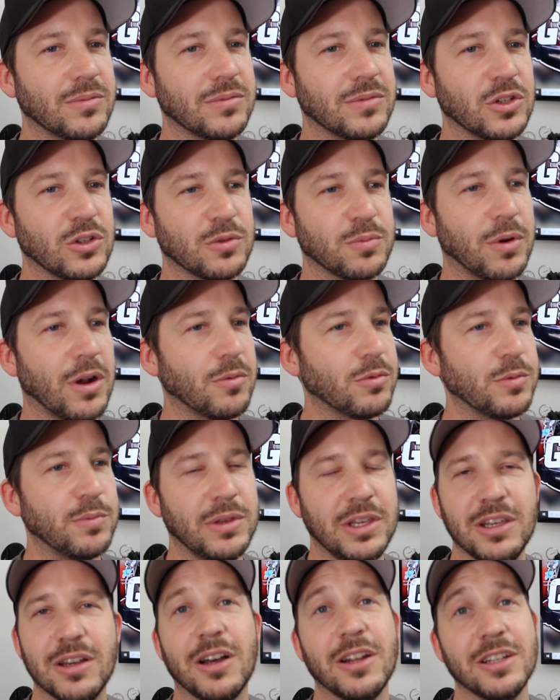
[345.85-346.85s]
There's probably
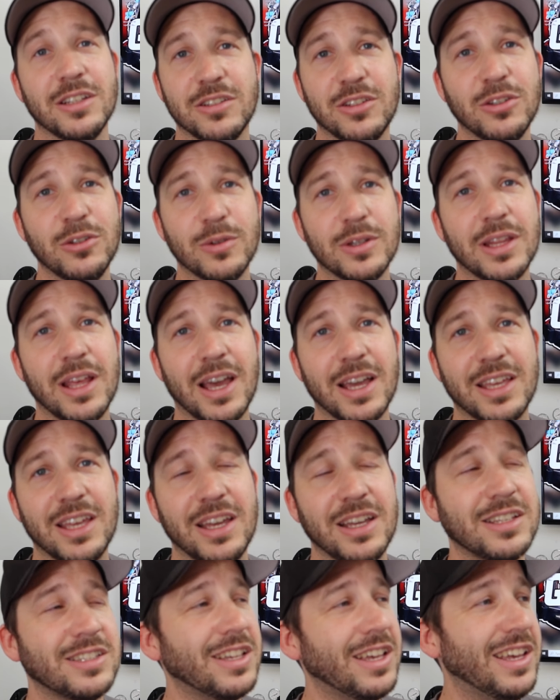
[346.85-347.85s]
pee on it too in that
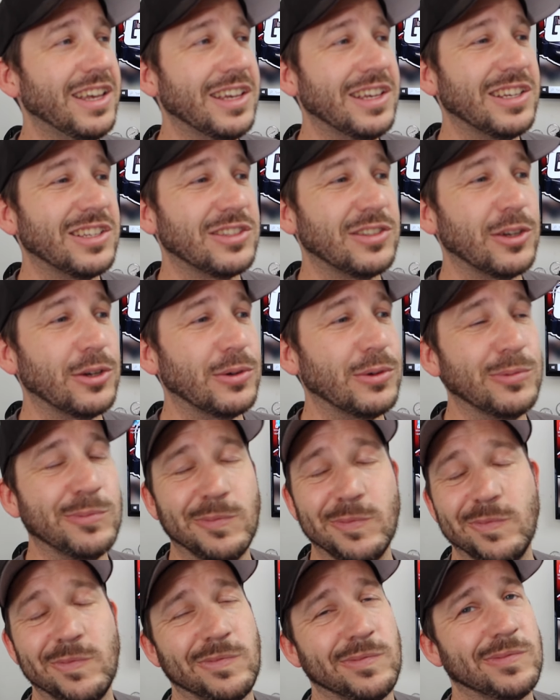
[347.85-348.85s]
case.
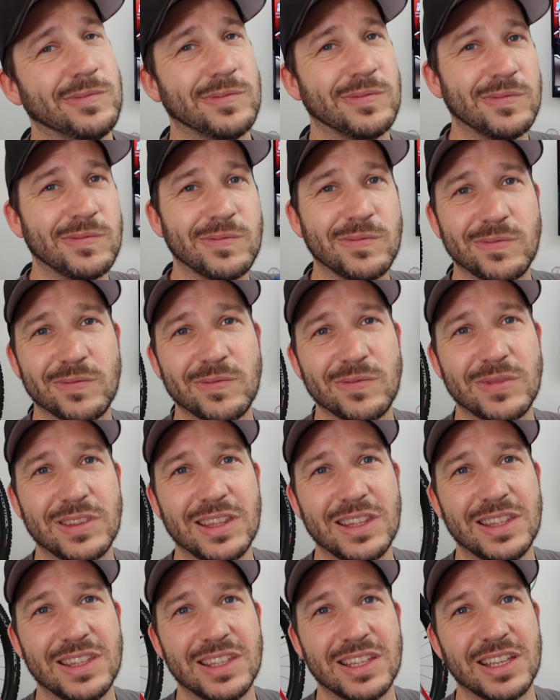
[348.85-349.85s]
So
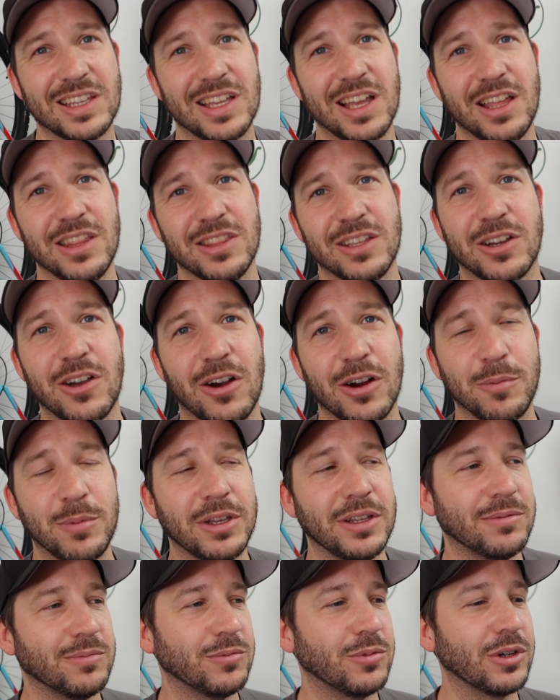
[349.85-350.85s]
cutting the
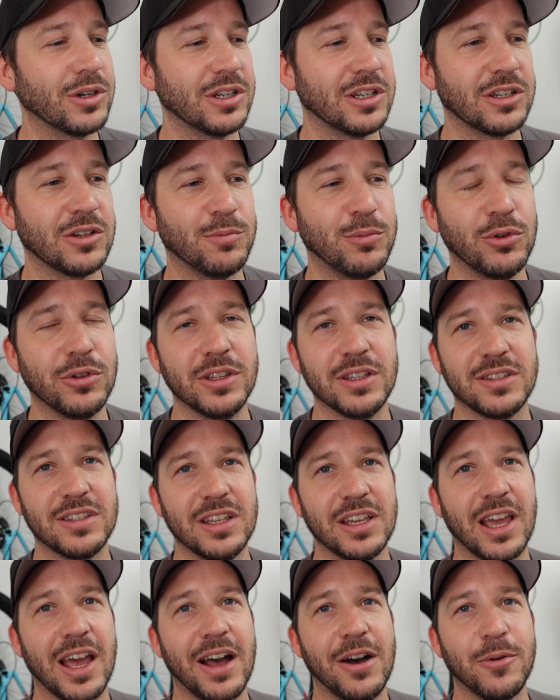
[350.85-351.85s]
carpet. We're gonna pull this
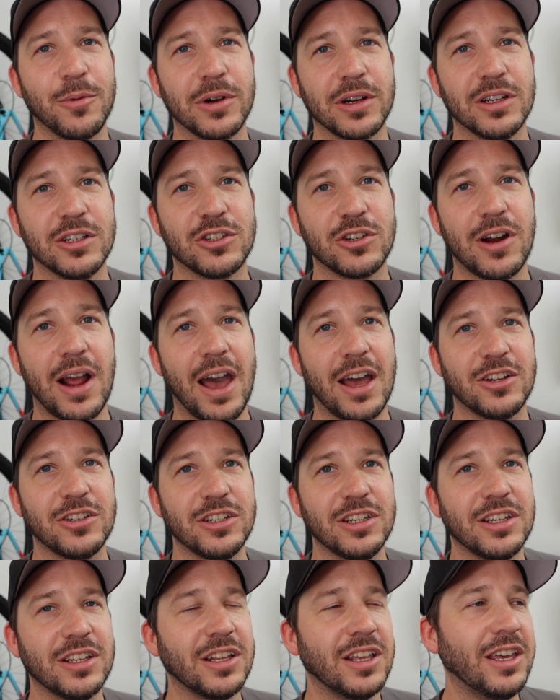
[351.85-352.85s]
thing out, we're gonna trash
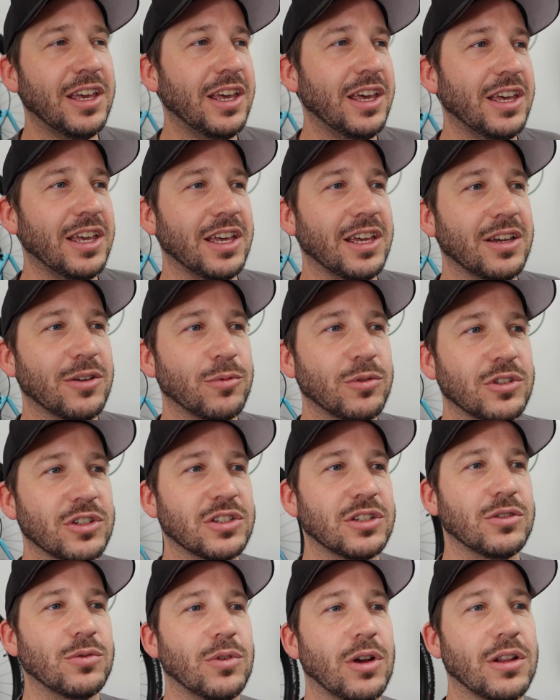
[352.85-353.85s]
it, and we're
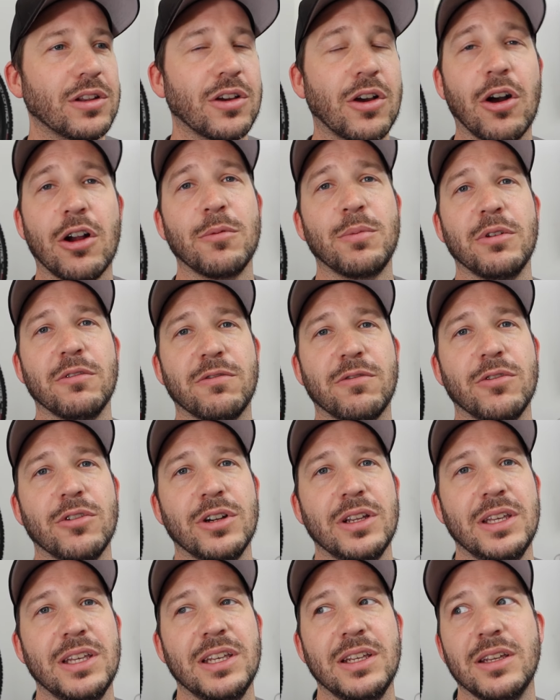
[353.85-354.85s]
just gonna run carpet
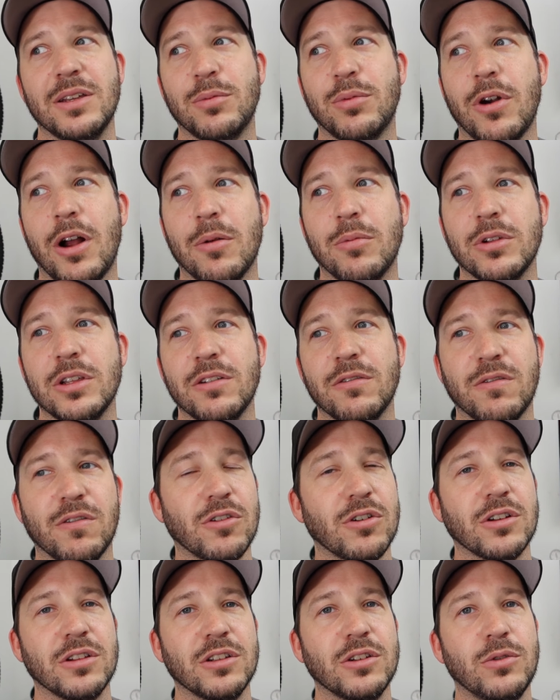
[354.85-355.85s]
free probably
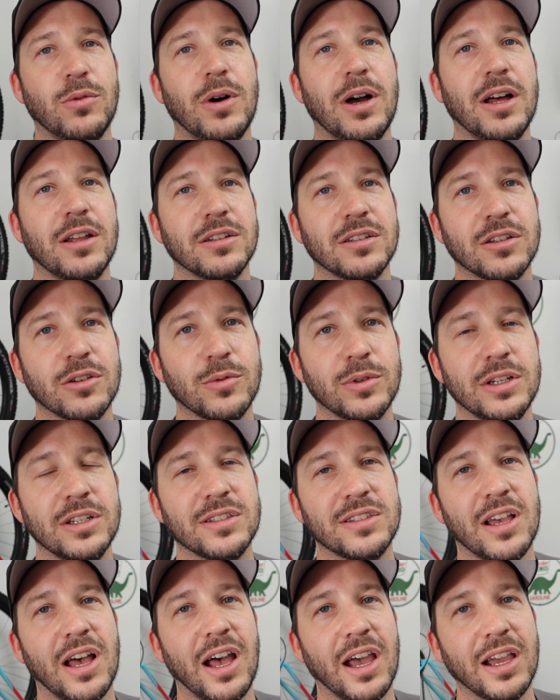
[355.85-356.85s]
for a little while until we
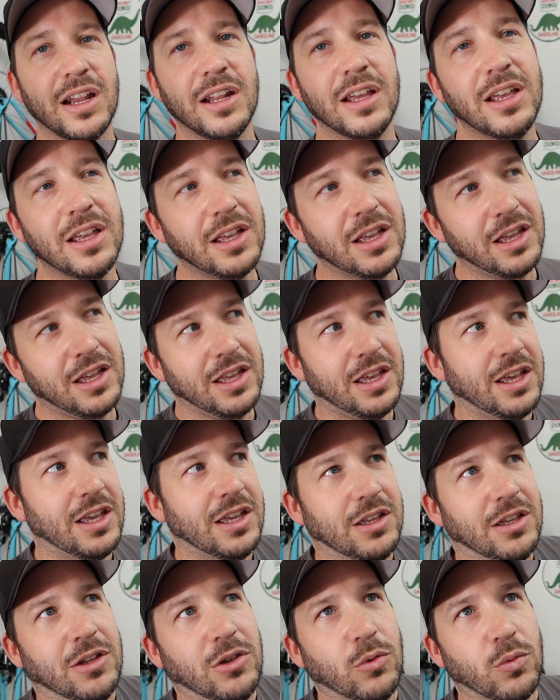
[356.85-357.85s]
decide
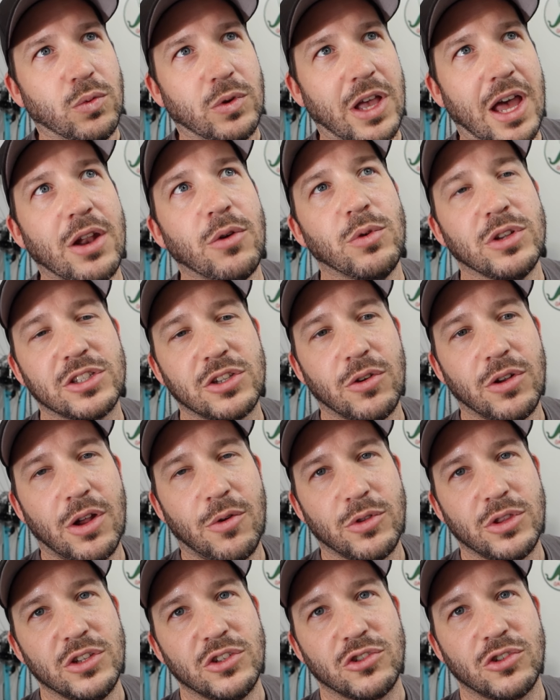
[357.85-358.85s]
kind of what's going on
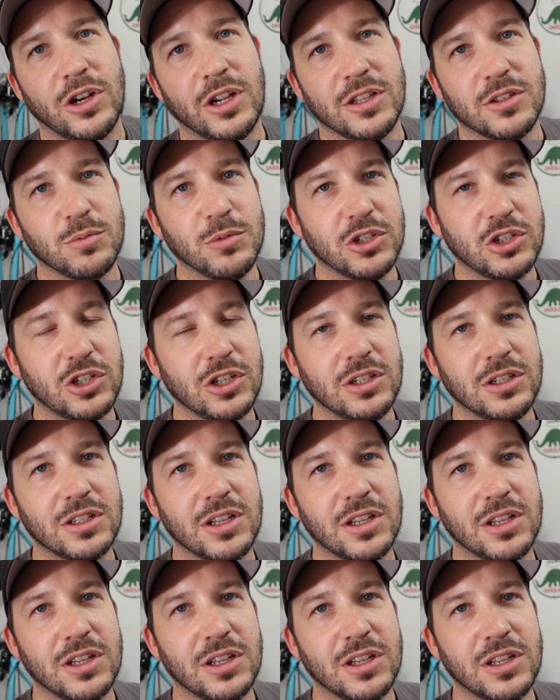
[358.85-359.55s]
with this transmission